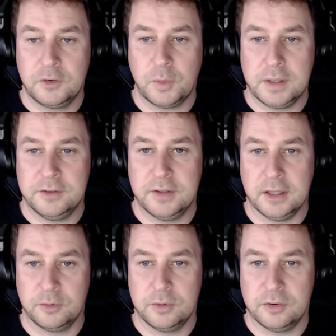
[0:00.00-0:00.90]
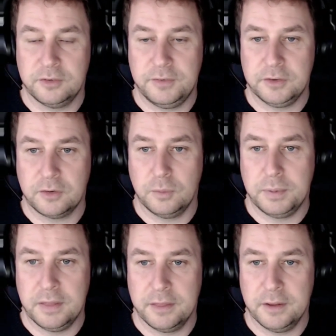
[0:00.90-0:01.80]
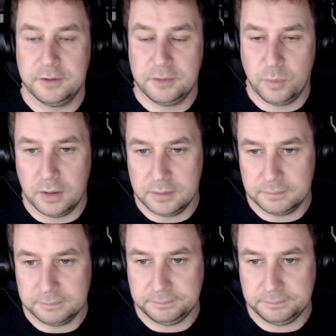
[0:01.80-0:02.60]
26, which is physical pin 31.